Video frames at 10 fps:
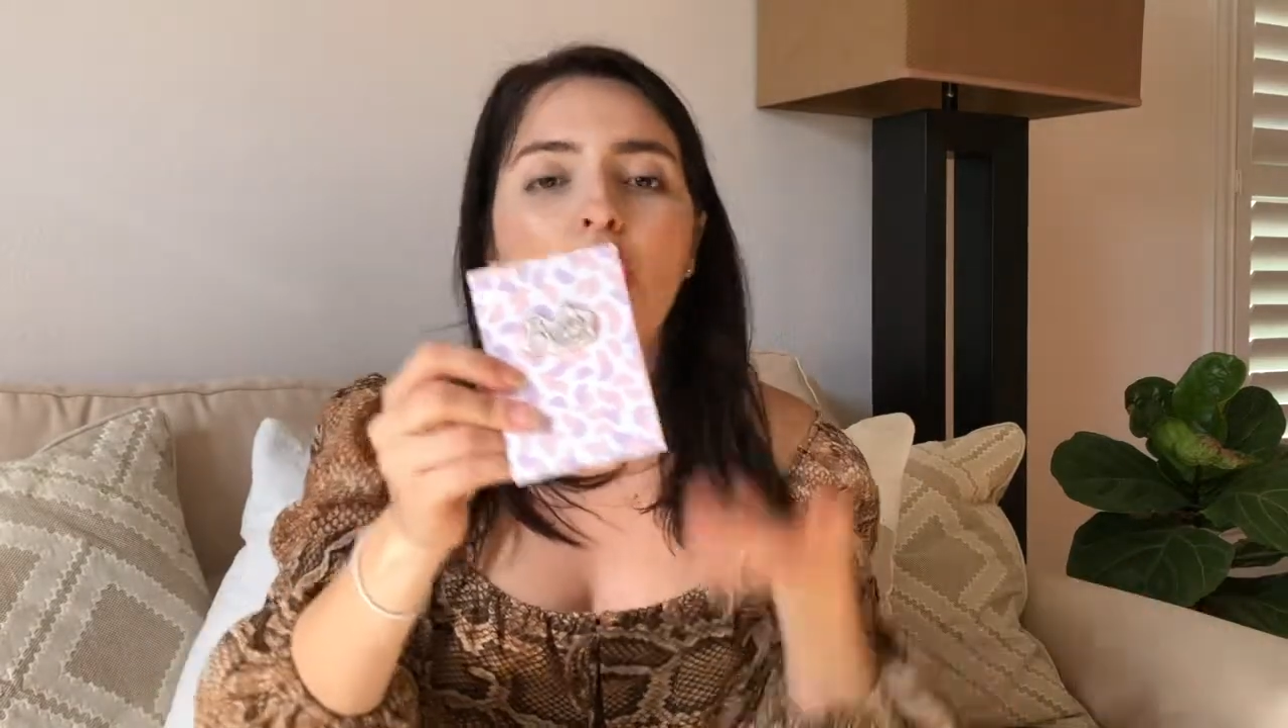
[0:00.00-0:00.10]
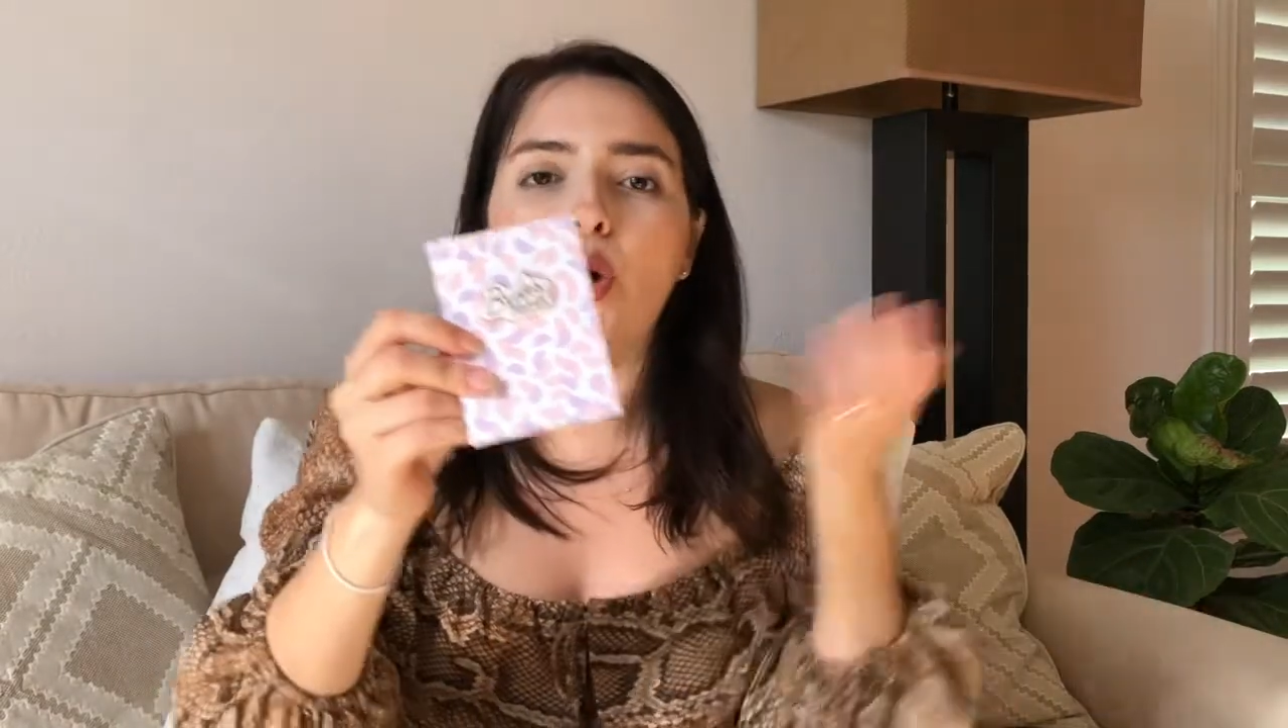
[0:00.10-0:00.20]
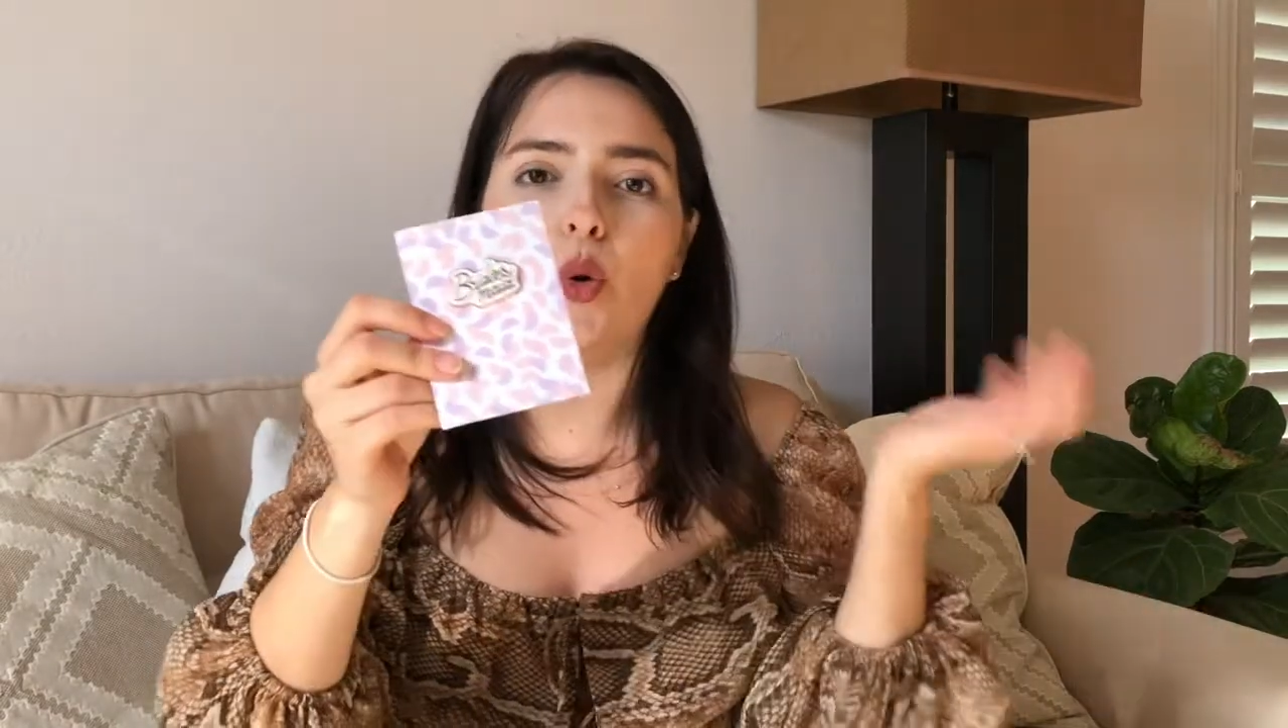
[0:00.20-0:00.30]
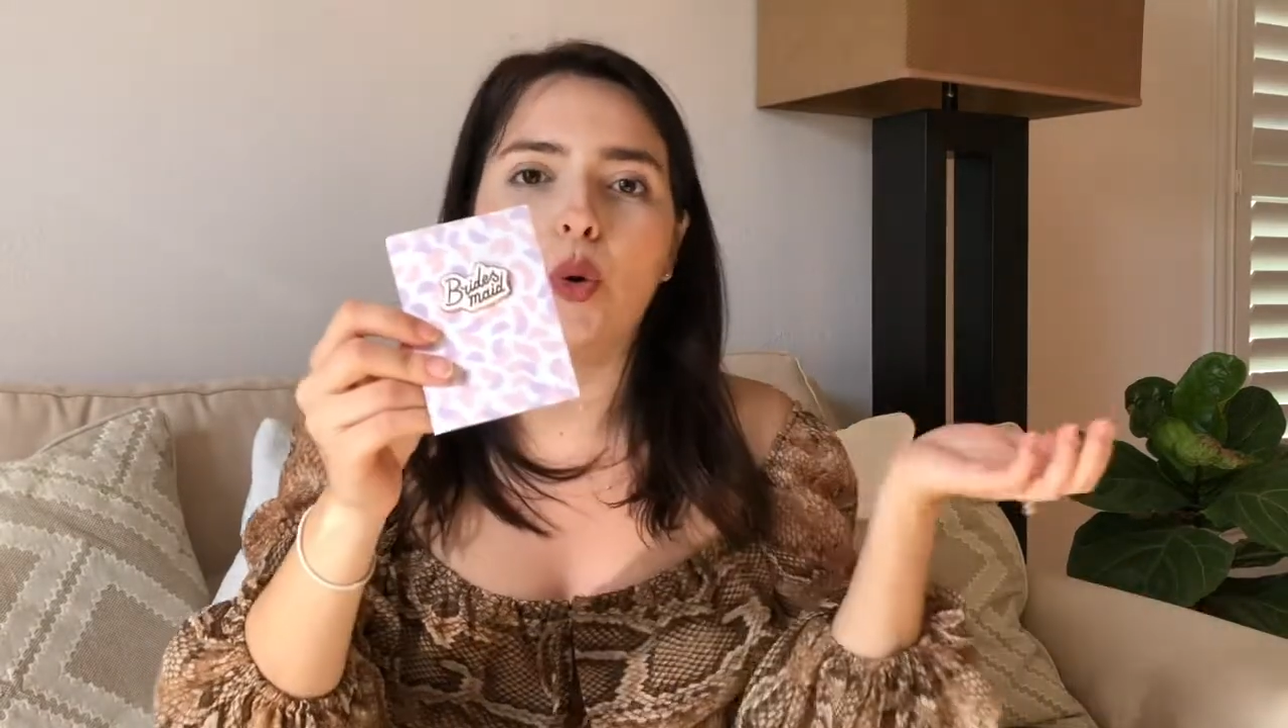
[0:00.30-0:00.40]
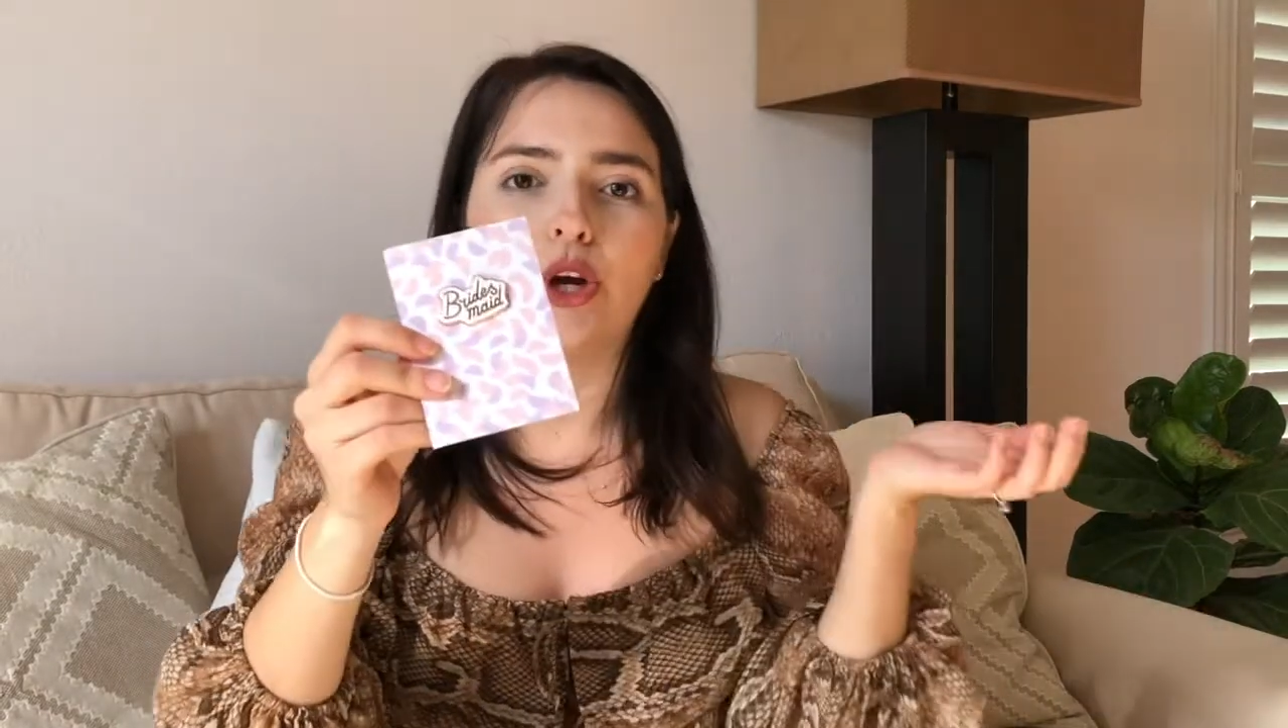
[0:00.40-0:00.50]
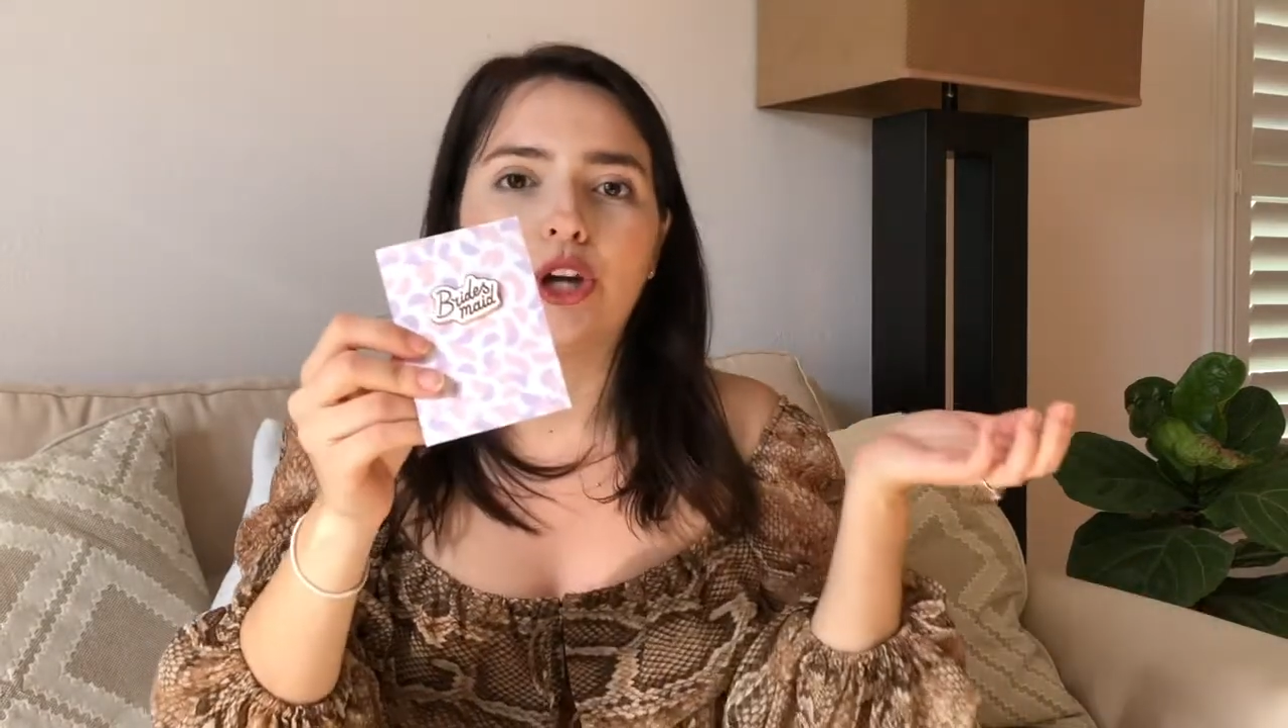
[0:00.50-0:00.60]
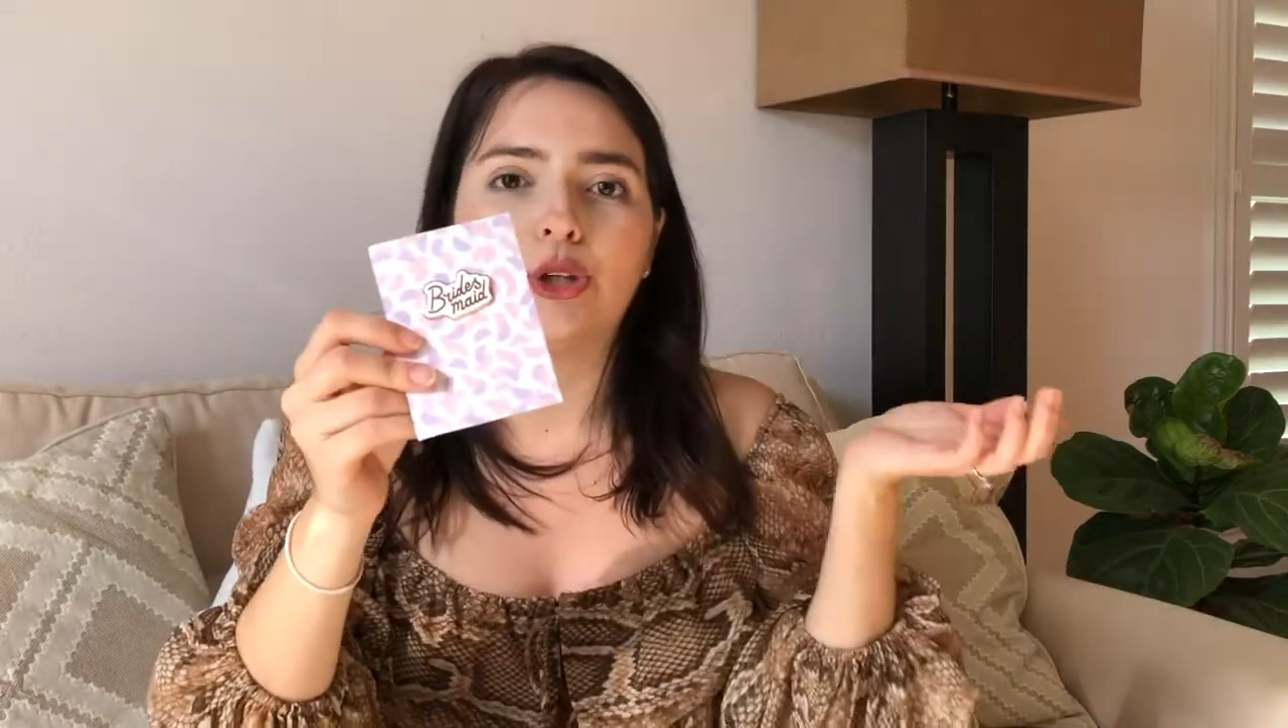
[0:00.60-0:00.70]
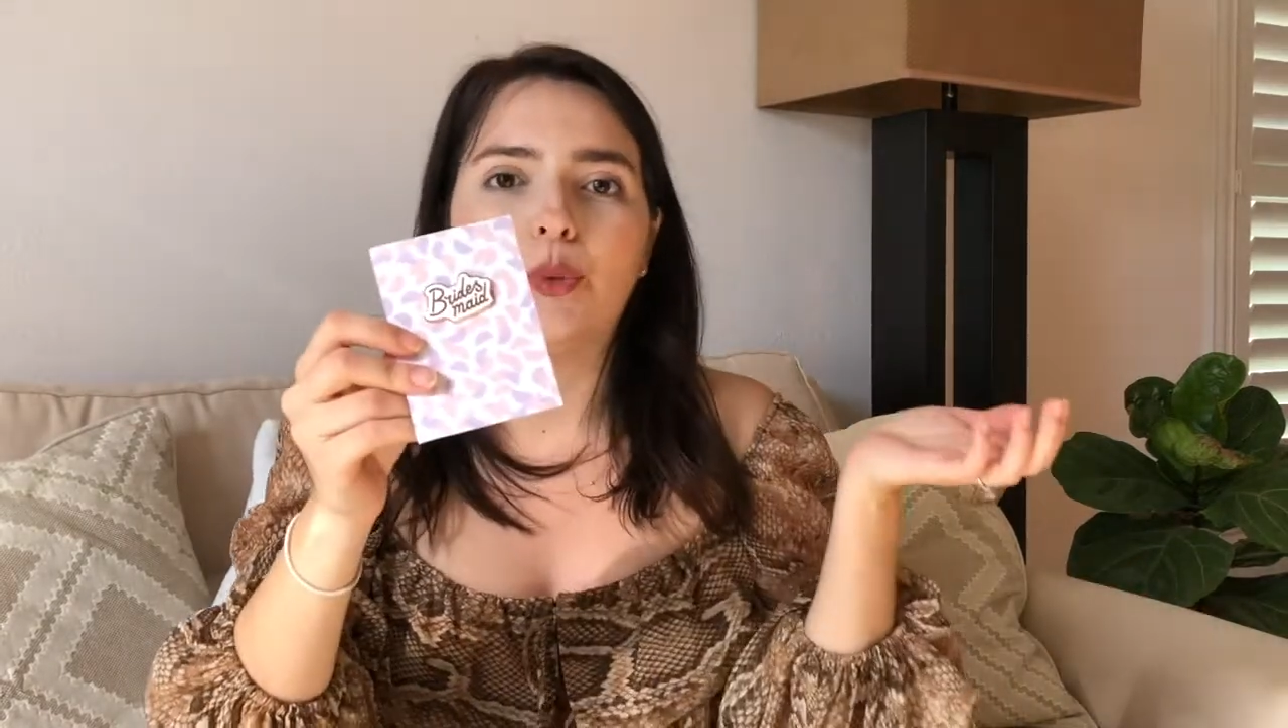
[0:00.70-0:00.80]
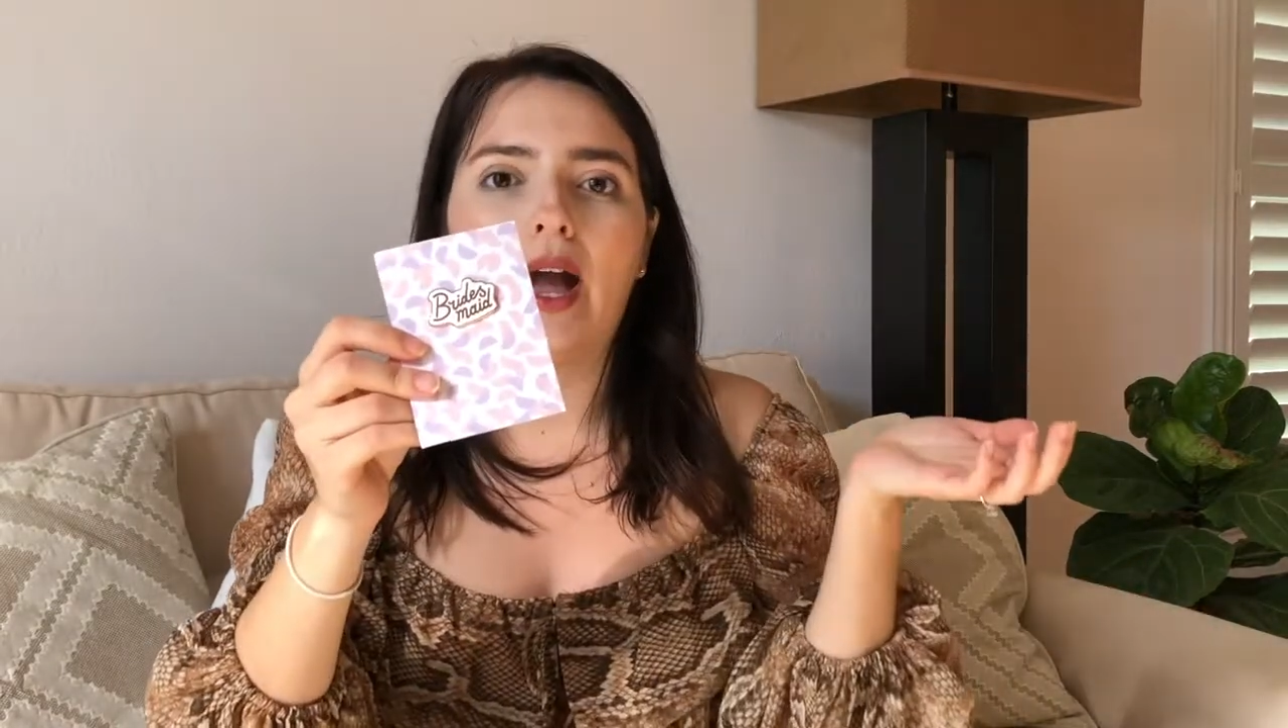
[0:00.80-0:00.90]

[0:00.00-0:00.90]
or you